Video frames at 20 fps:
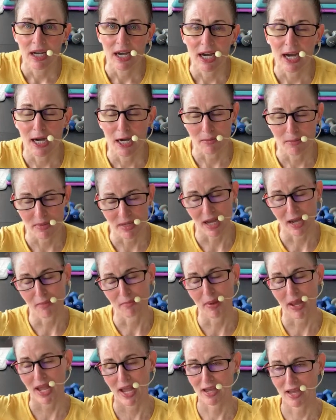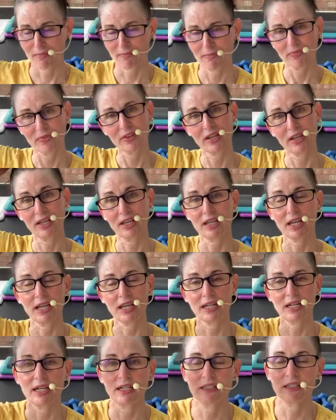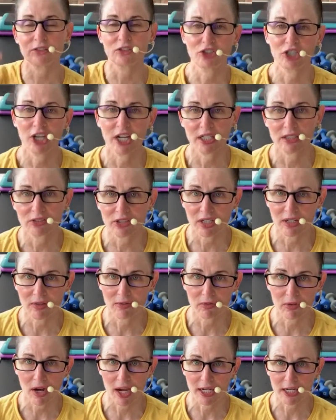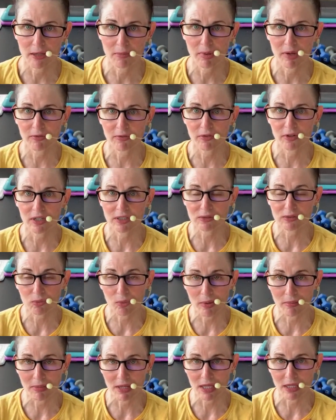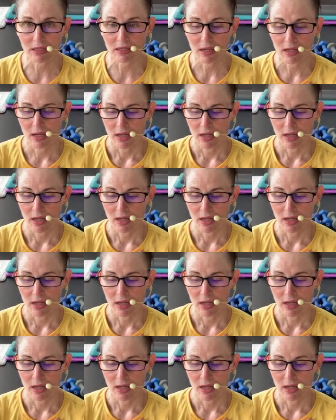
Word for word: Um, yeah, Pam, it, it, and it's challenging in variety, but for us women,